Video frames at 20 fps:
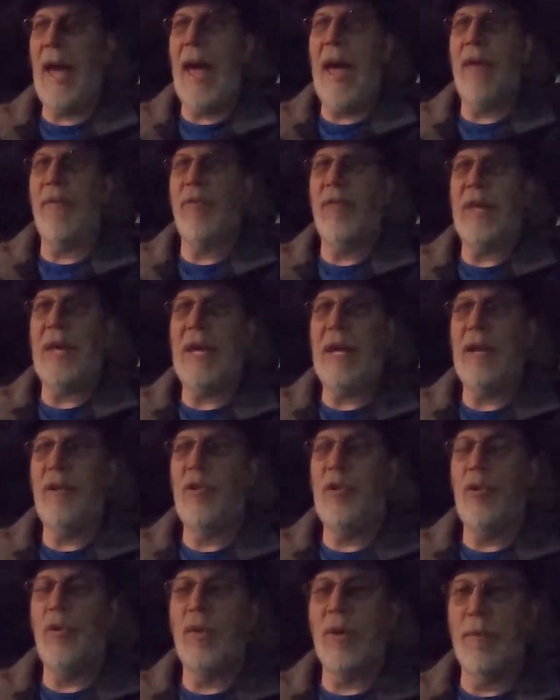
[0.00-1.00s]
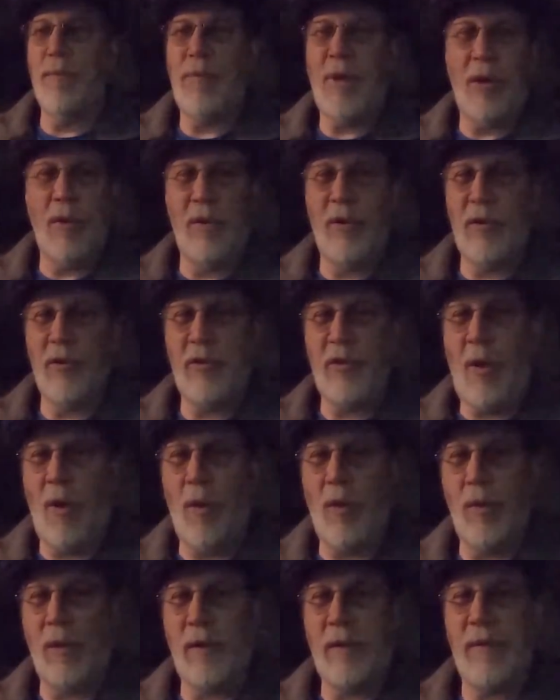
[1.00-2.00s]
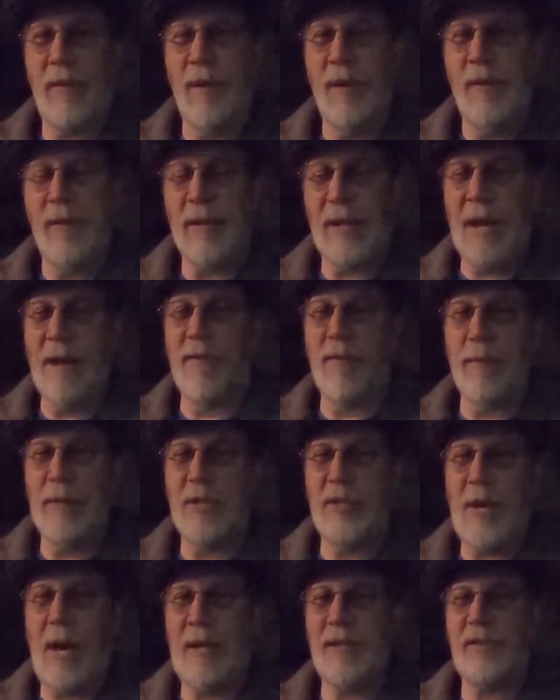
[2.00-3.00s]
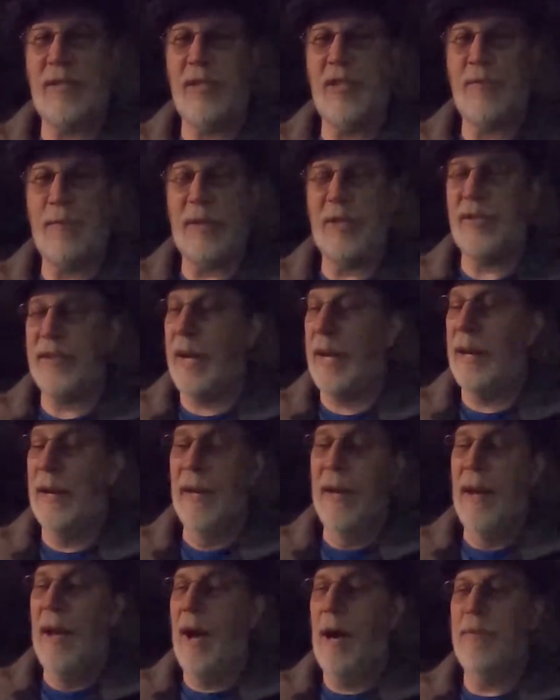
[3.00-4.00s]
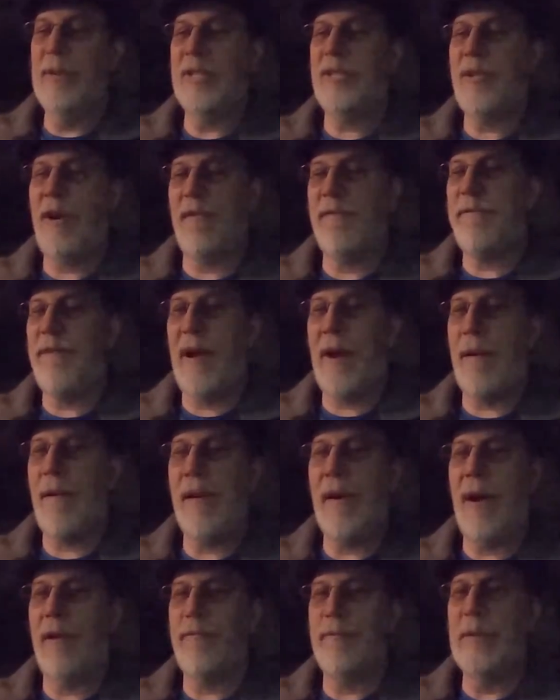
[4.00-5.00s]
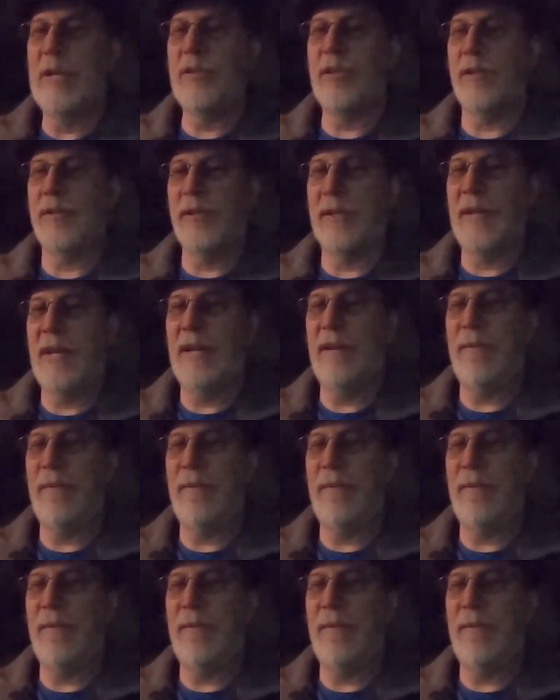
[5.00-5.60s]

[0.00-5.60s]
and the 2 computers hold the government's hostage by saying, I'm going to start firing off missiles